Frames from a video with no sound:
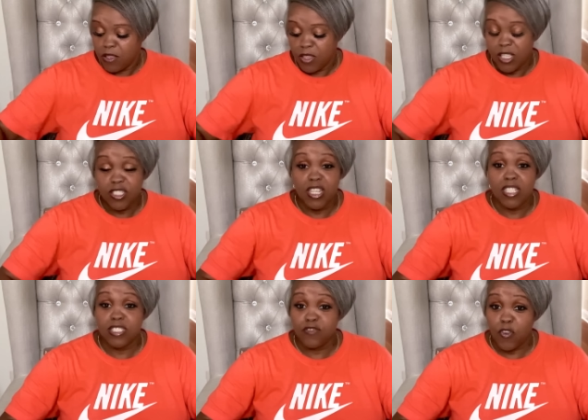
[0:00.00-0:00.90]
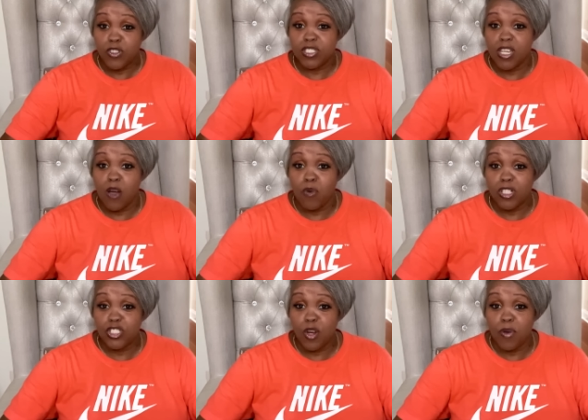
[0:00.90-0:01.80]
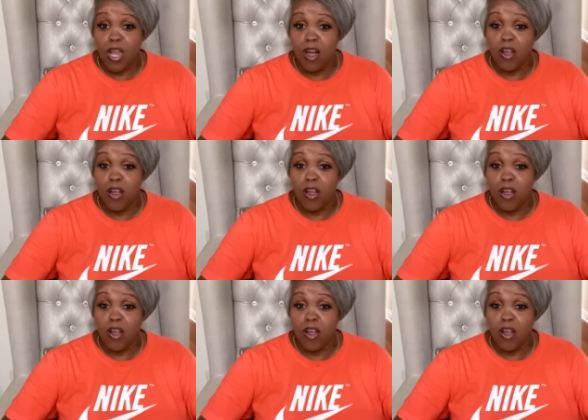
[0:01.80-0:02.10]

this neck, this first thing I want to show y'all.